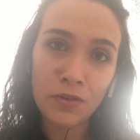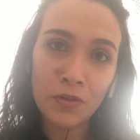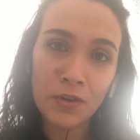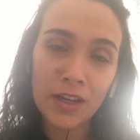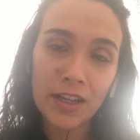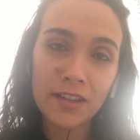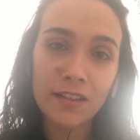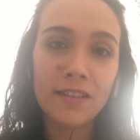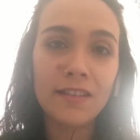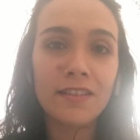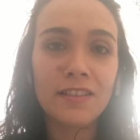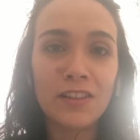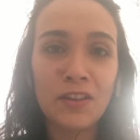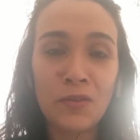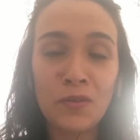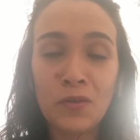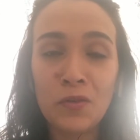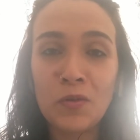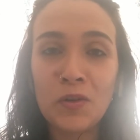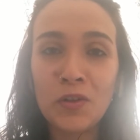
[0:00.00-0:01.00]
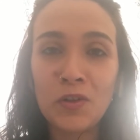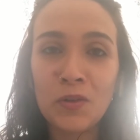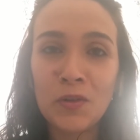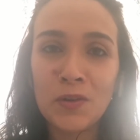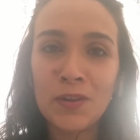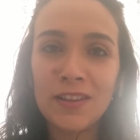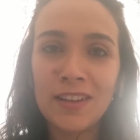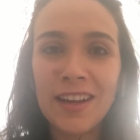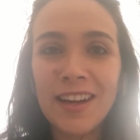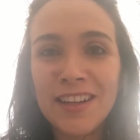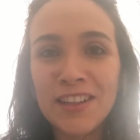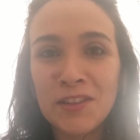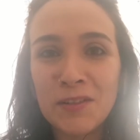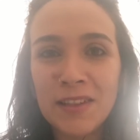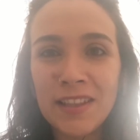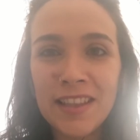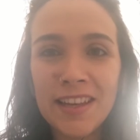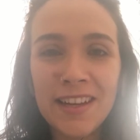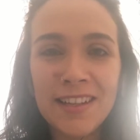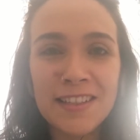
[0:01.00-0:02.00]
you want to connect
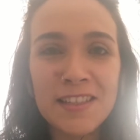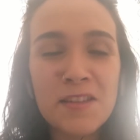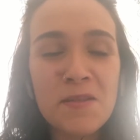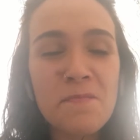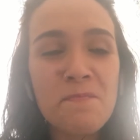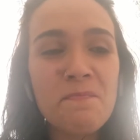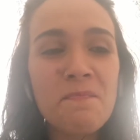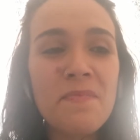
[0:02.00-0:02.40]
with that,